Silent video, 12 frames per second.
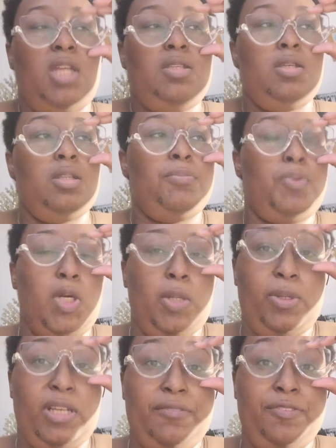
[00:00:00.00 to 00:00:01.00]
to the point
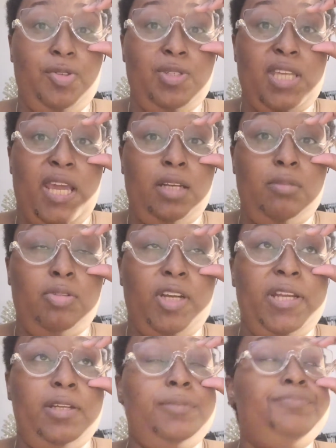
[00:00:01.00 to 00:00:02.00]
where I feel
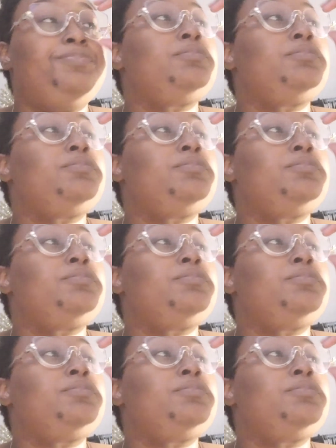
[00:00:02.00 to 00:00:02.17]
scatterbrained.